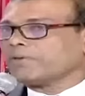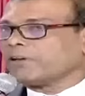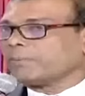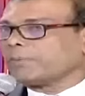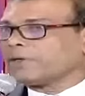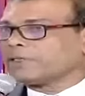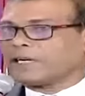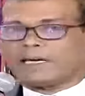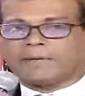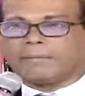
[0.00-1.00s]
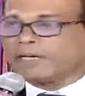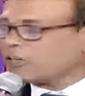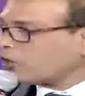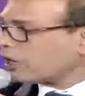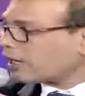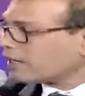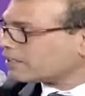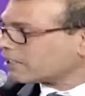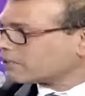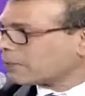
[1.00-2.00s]
development in Minicoy
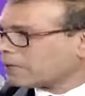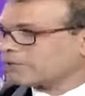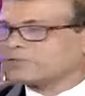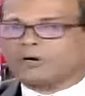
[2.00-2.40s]
Islands as well.